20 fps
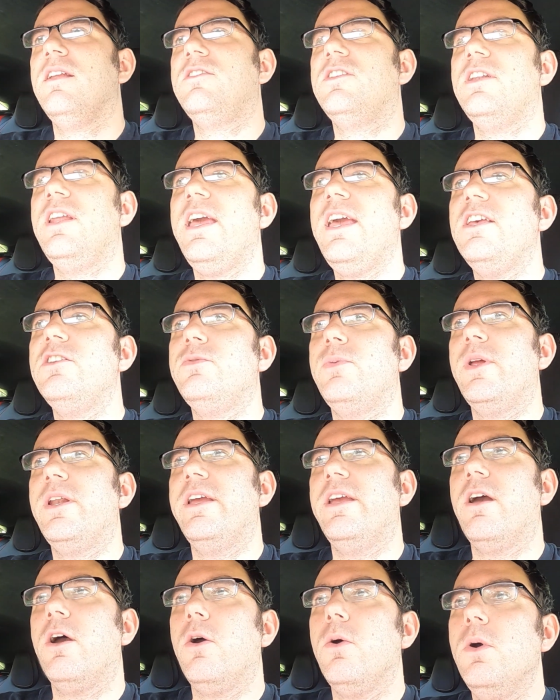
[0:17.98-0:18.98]
and today's
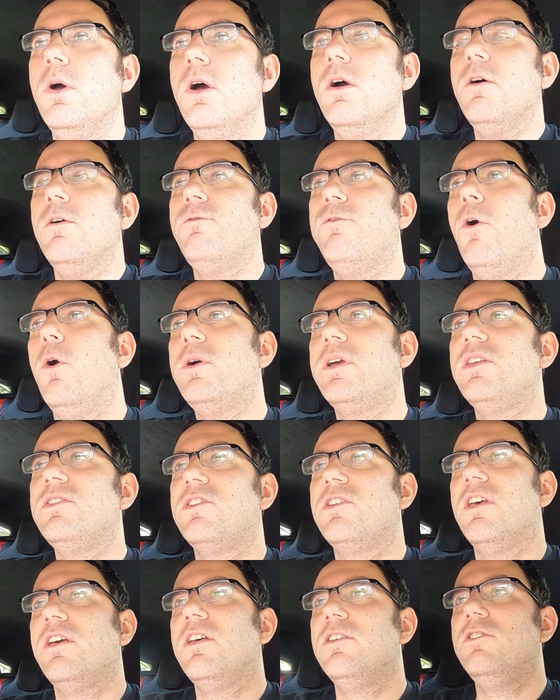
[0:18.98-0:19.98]
video
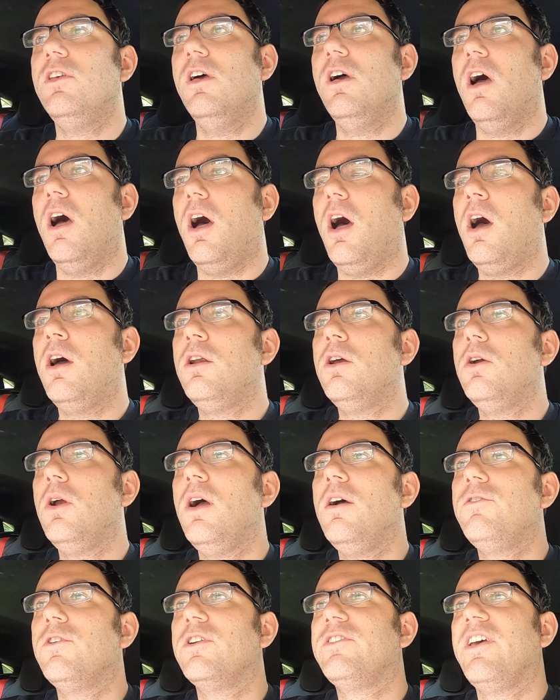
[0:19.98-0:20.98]
focuses on our
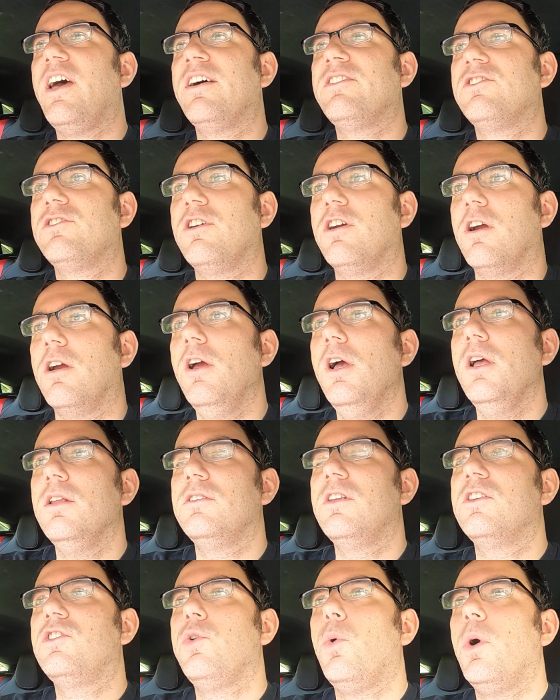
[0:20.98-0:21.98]
other tester,
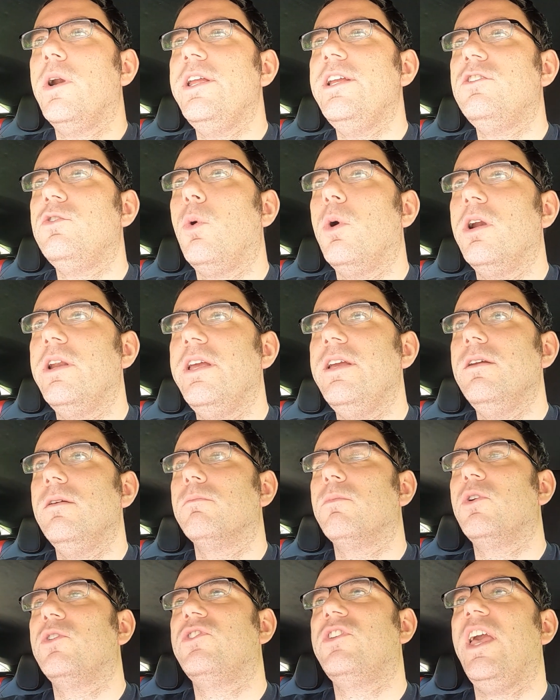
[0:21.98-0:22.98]
the 2020
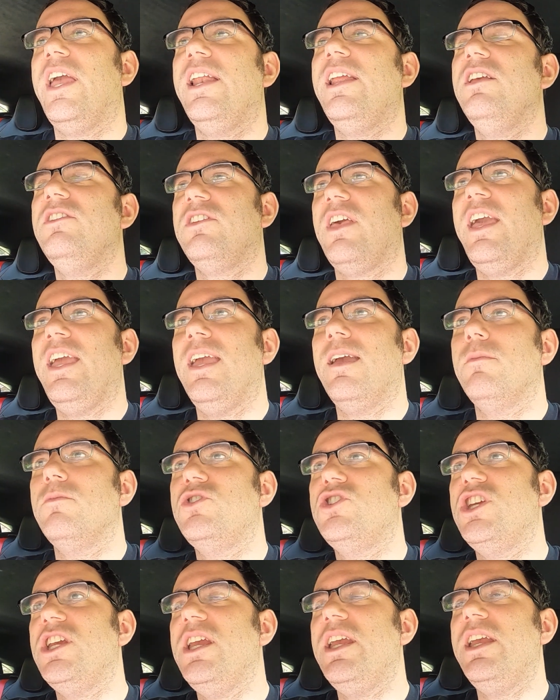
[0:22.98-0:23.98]
Mercedes
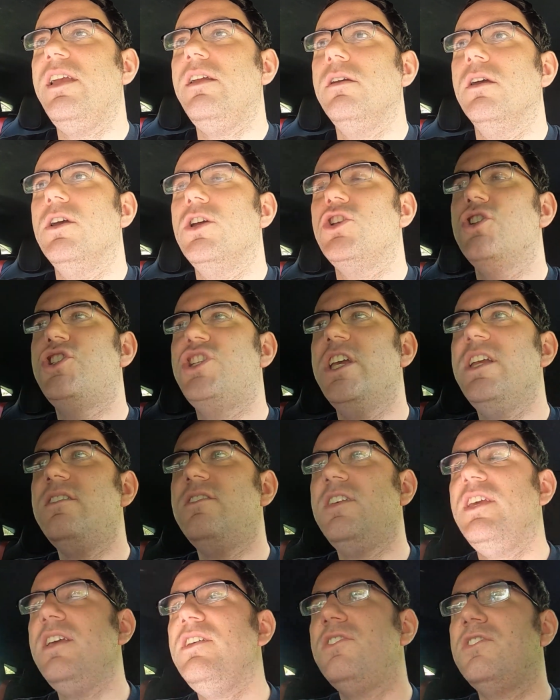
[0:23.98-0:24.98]
AMG
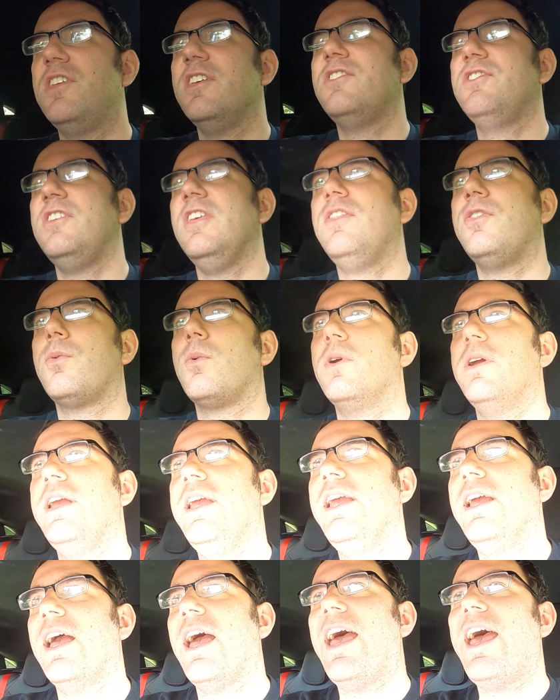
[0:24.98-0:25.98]

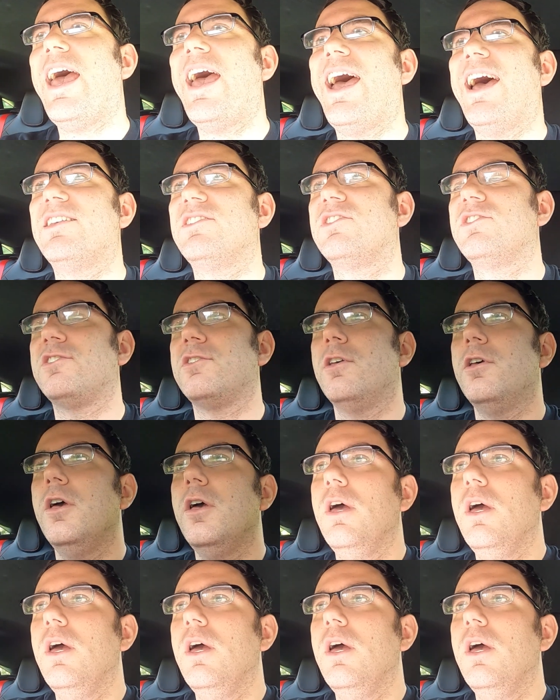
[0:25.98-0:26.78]
GT63S.